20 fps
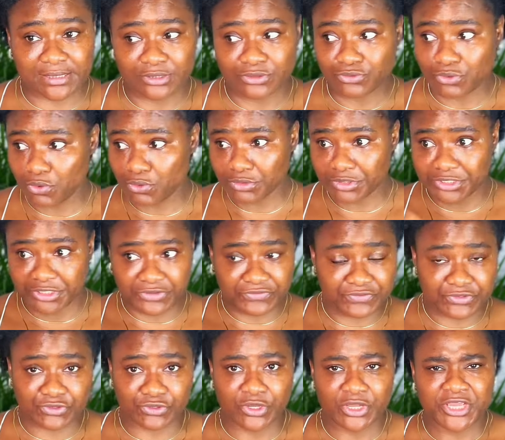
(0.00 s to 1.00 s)
Don't give it
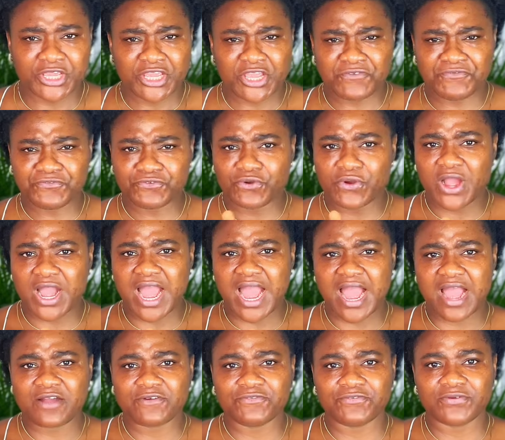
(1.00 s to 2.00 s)
to, if you
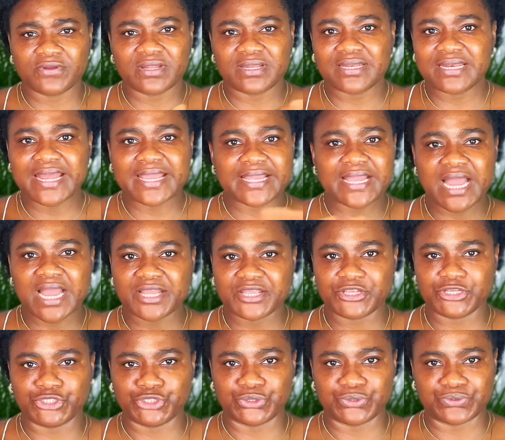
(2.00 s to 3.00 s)
have legal
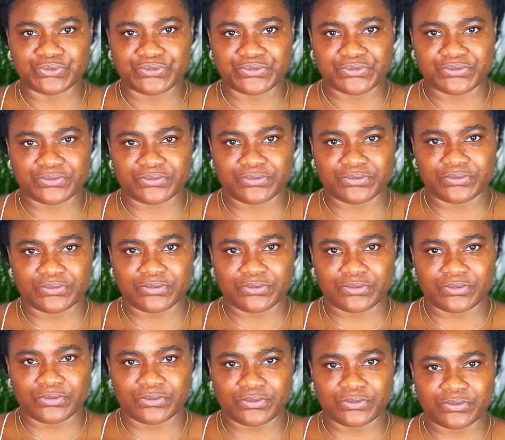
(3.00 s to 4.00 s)
issues,
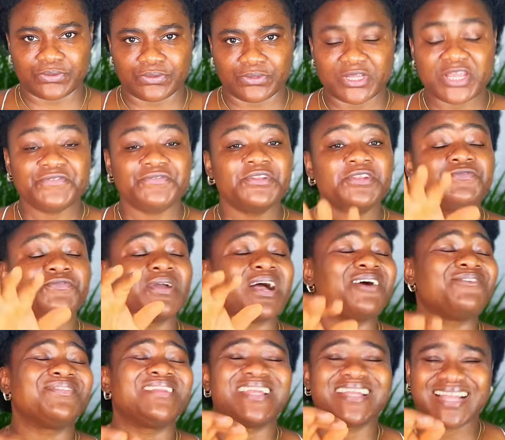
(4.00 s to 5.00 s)
even if you
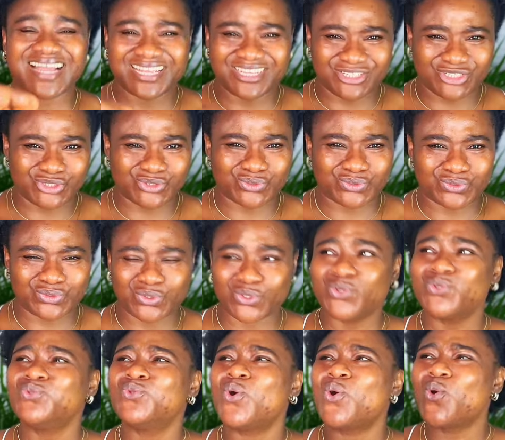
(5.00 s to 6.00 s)
have legal issues,
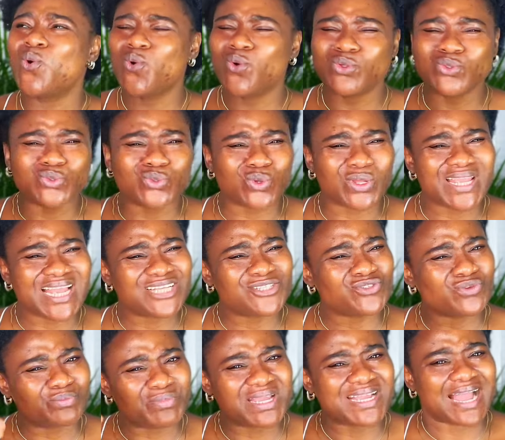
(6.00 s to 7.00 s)
don't go to lawyers to
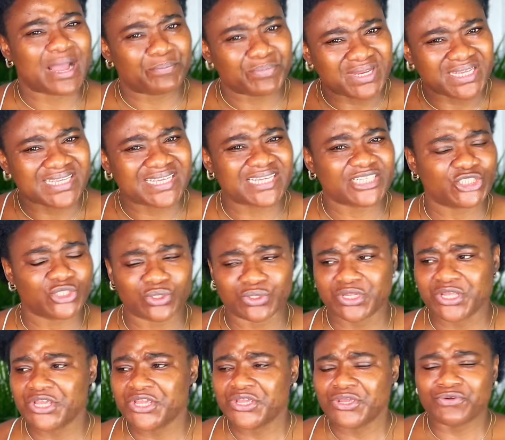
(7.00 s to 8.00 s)
make application
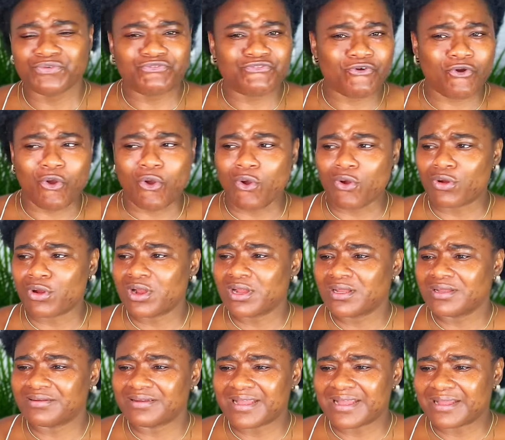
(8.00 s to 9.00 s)
for
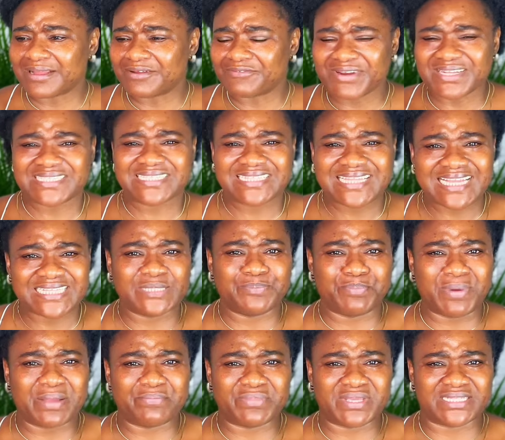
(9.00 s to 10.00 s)
a resident
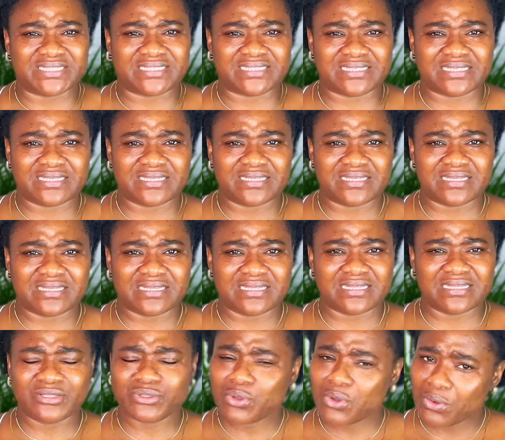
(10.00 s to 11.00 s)
permit.
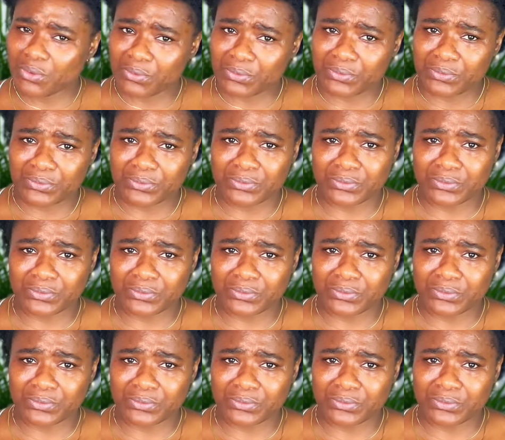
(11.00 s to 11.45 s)
No.